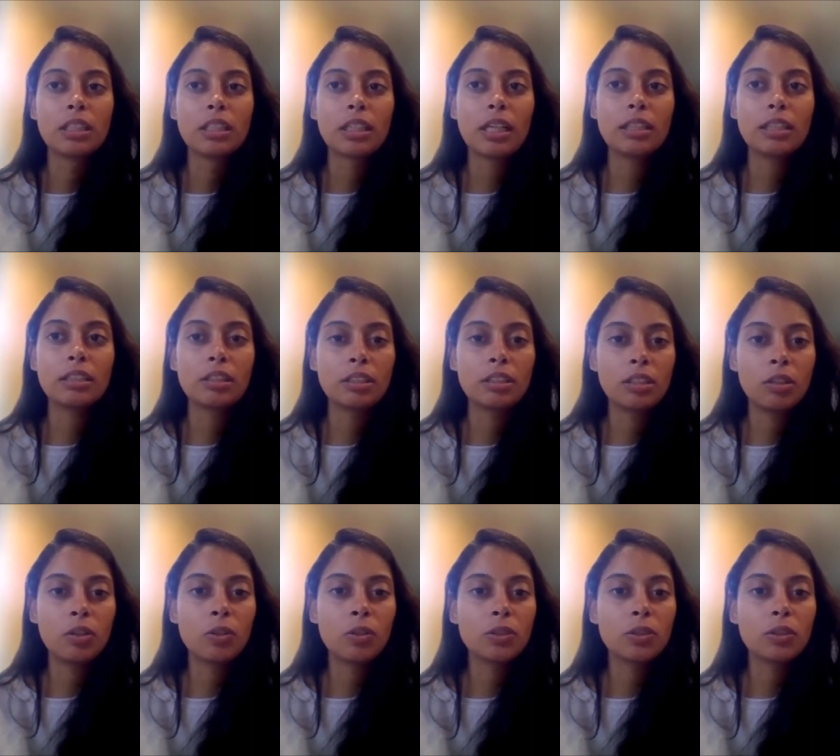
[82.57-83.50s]
kind of their
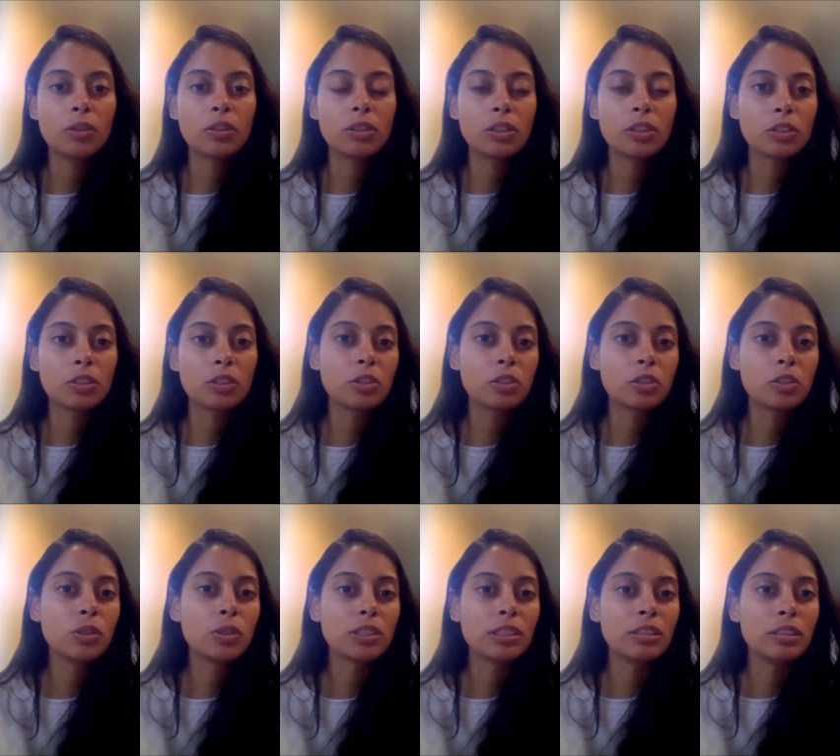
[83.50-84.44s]
old, their
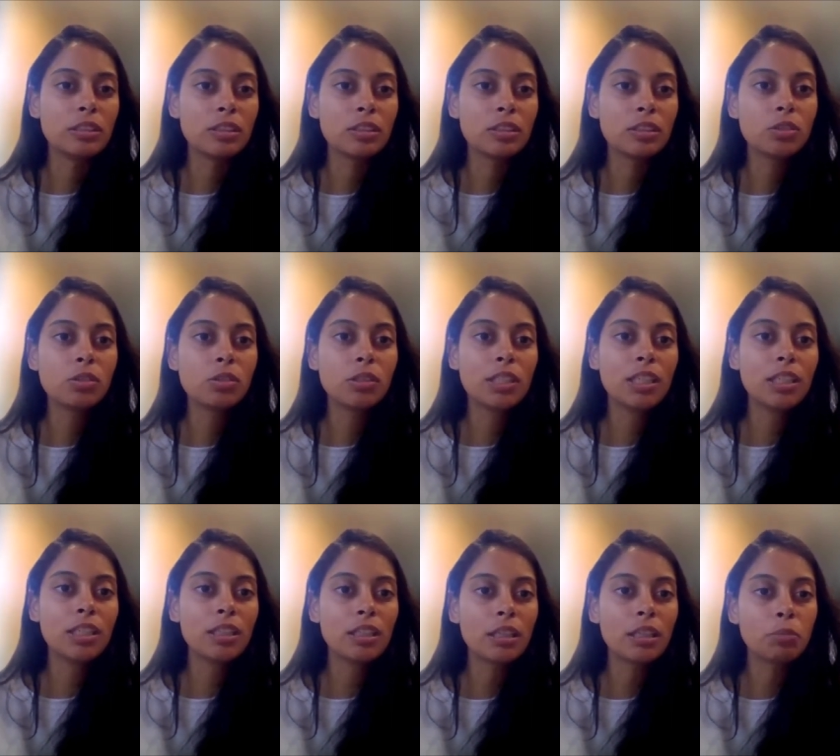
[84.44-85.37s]
tools in their
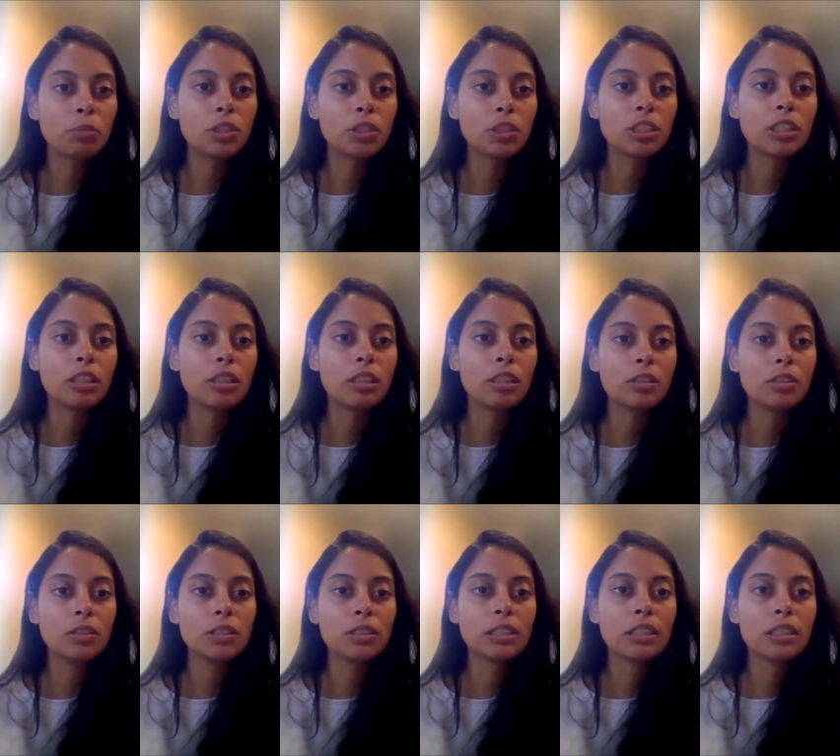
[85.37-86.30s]
toolkit and pushing
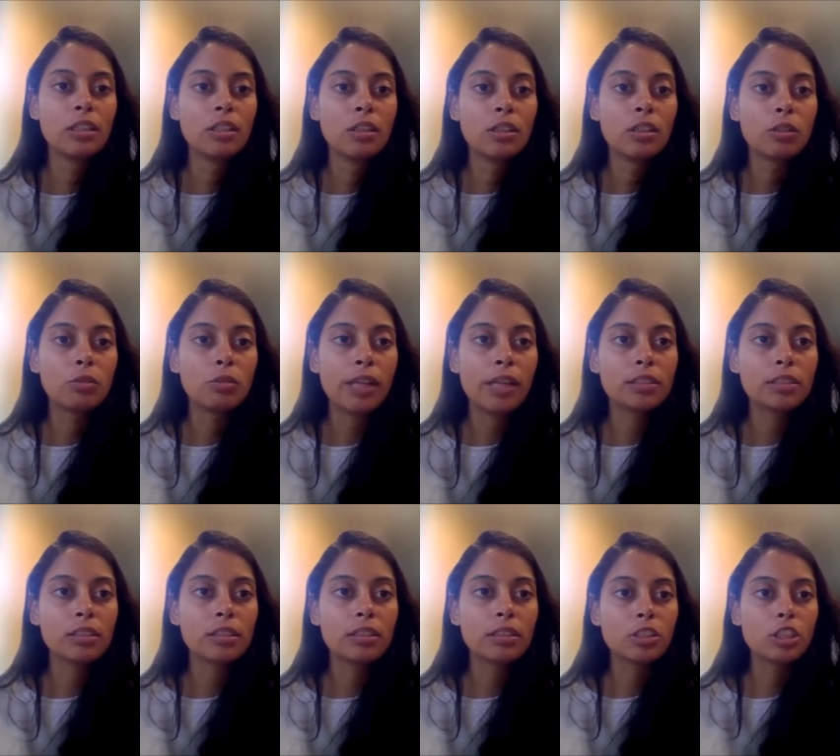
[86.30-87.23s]
those
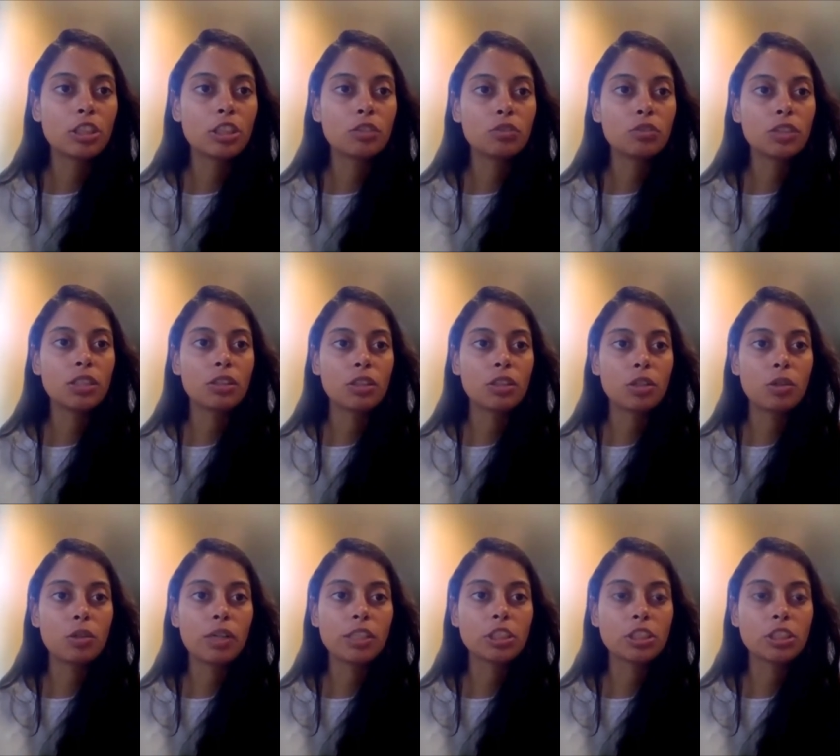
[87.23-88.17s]
rather than shifting the
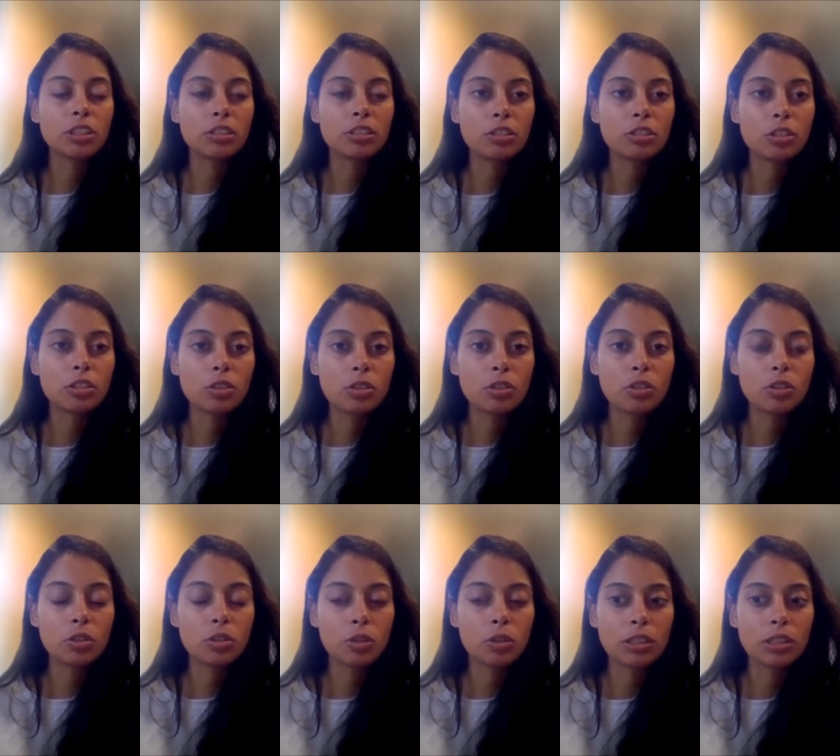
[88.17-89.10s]
questions
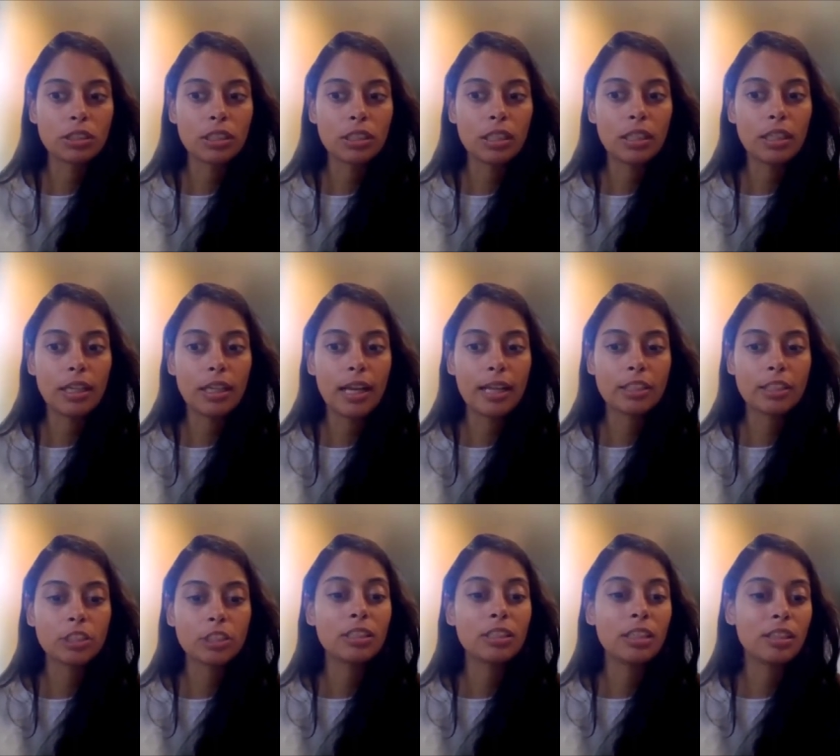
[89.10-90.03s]
towards
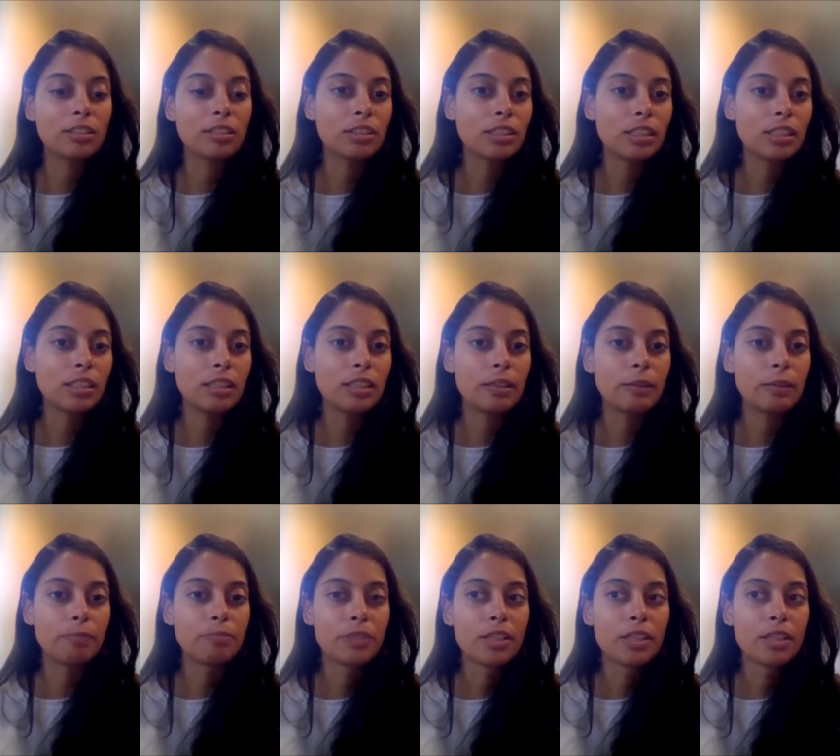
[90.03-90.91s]
actually understanding